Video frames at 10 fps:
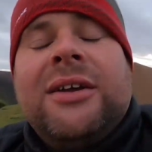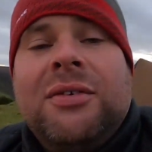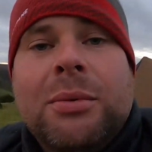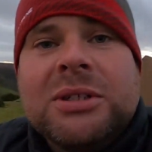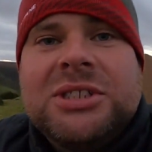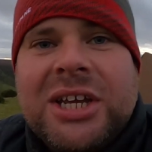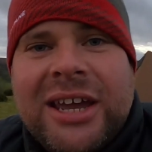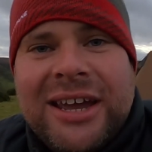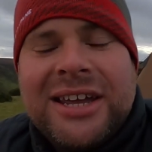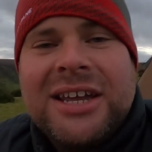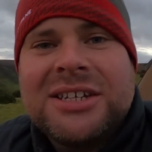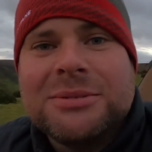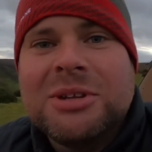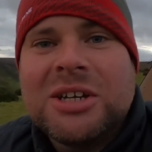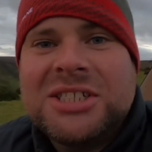If you want
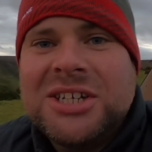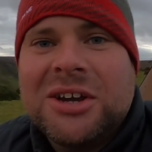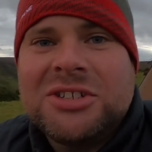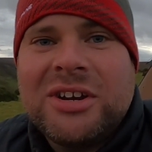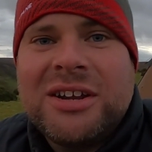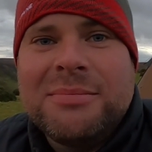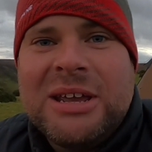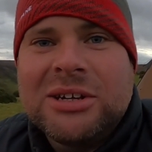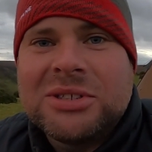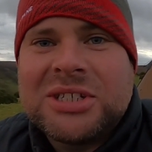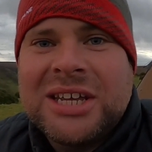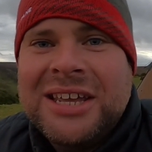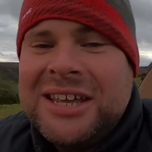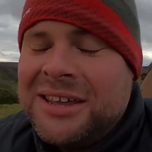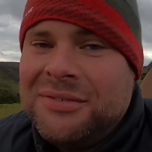some nice dehydrated meals,
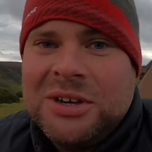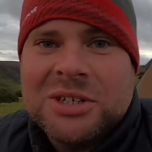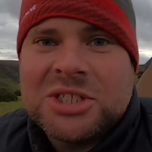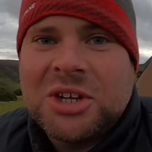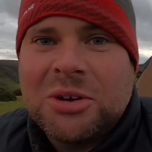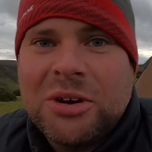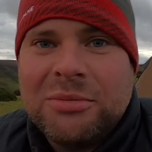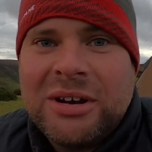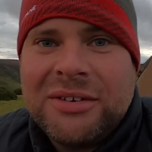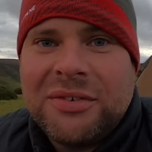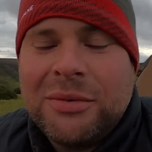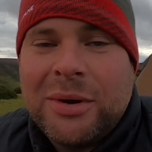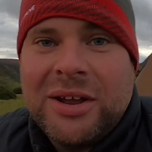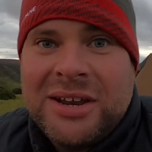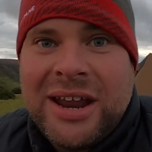if you're going to stock up ready
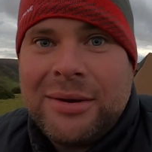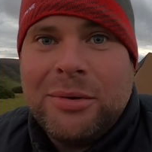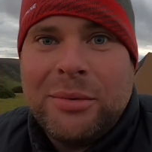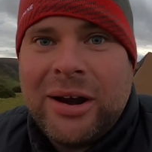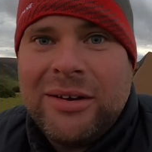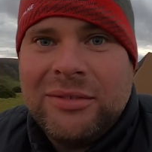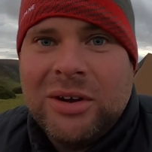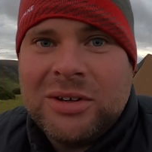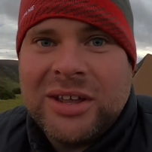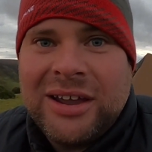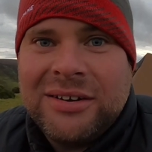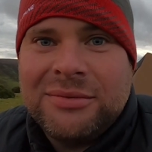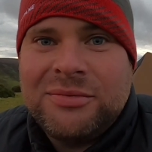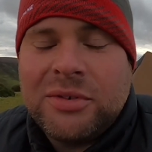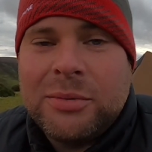for now we're out of lockdown
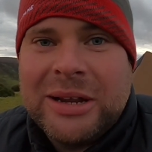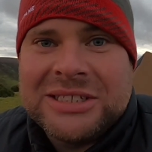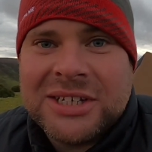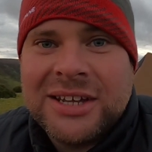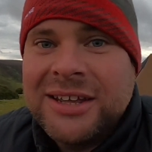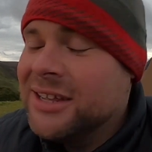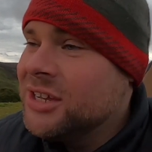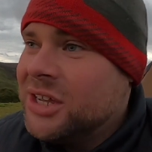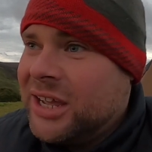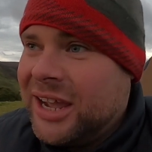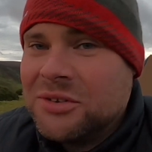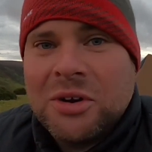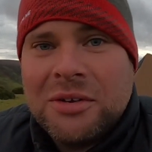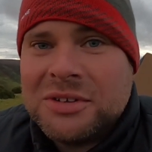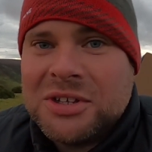and through winter, head
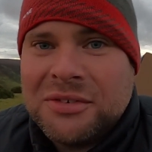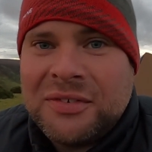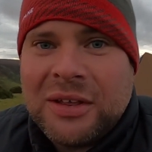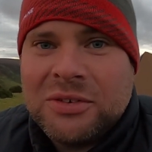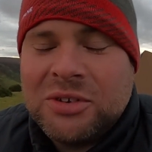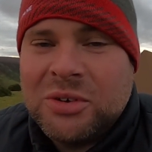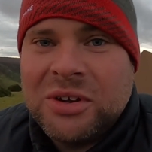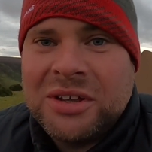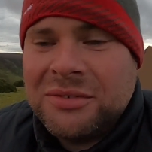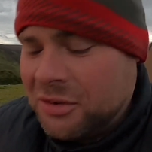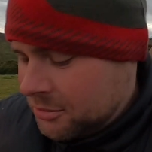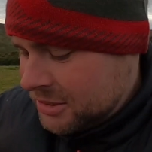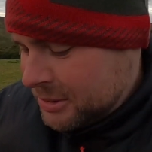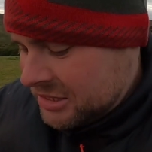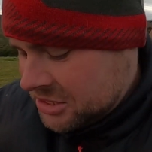on over to the Fell store. You've heard
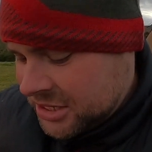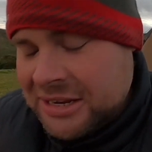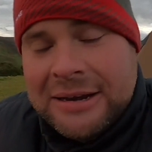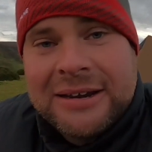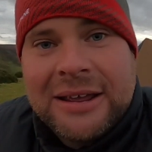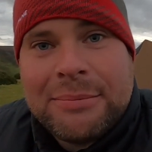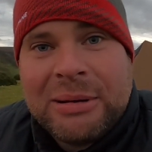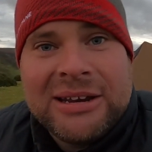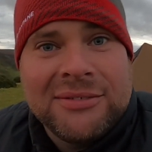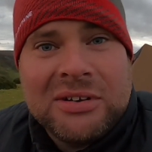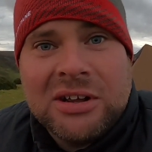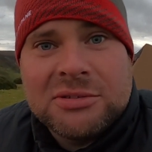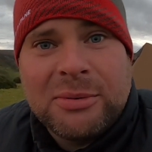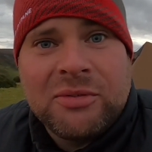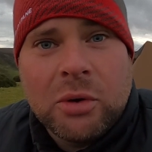me mention it in plenty of
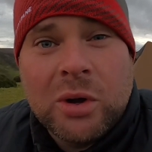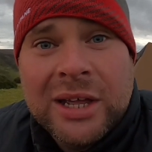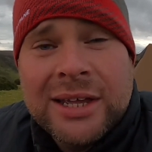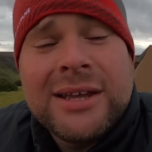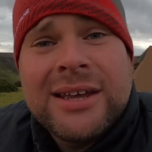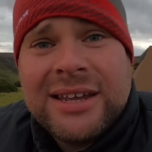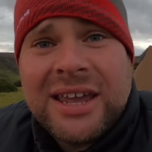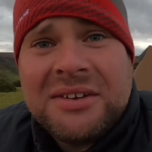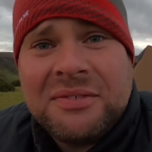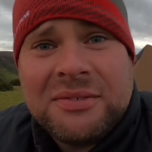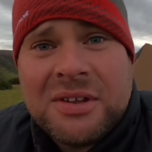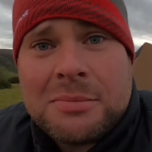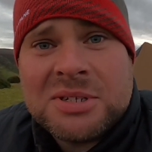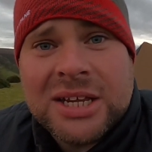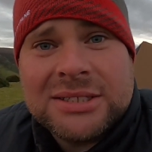videos before. Get your
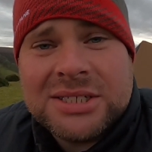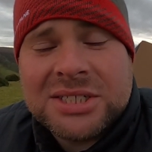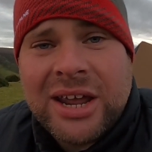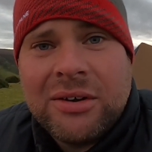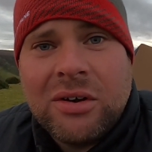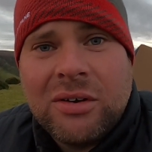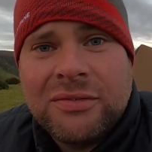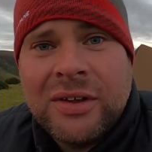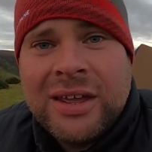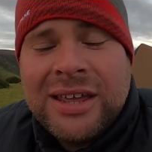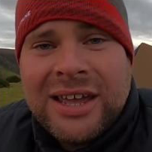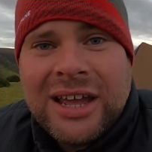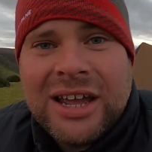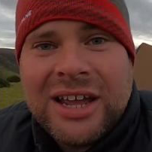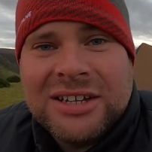15% discount off,
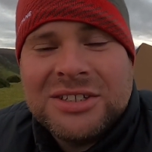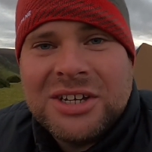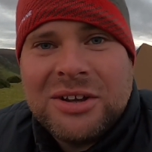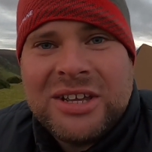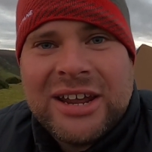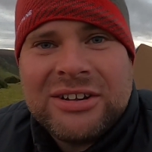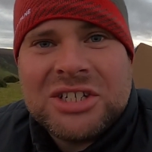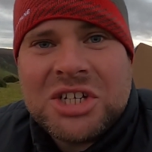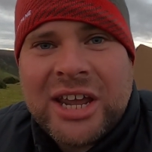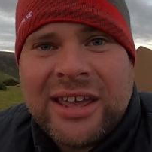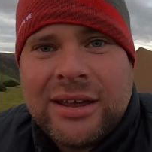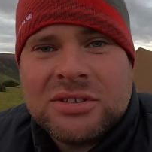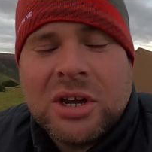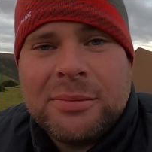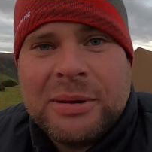and yeah, at the
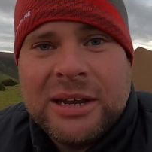checkout type